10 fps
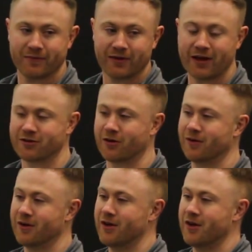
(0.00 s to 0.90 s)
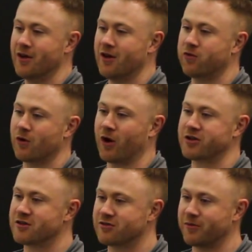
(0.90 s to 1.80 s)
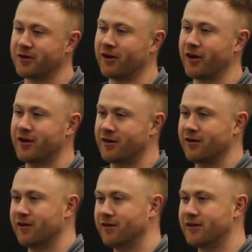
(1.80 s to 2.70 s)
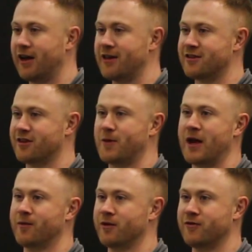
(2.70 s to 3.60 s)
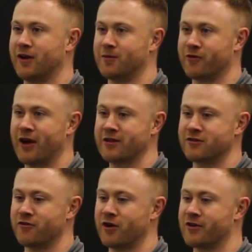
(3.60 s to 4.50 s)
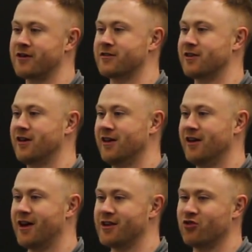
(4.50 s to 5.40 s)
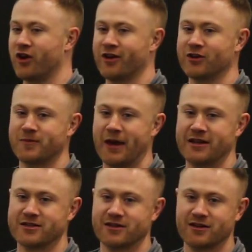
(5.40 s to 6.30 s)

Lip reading: Okay, so if we're watching something like the latest Expendables film or Fast and the Furious, and you try and go to bed,